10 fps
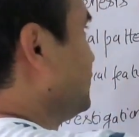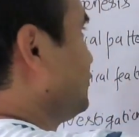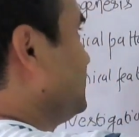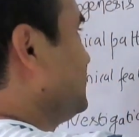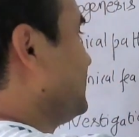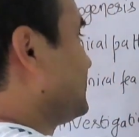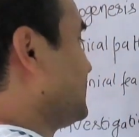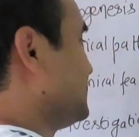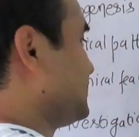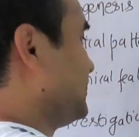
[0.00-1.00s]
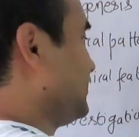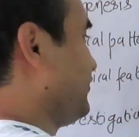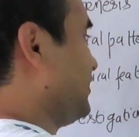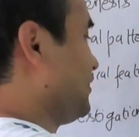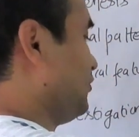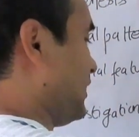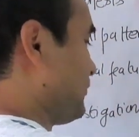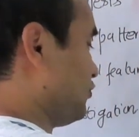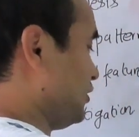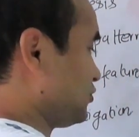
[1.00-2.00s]
So these are the tests, and definitely we
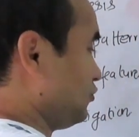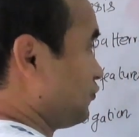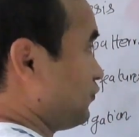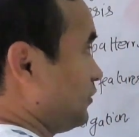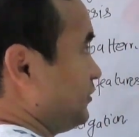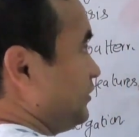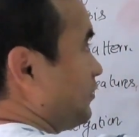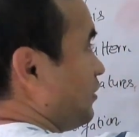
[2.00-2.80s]
have to also look for the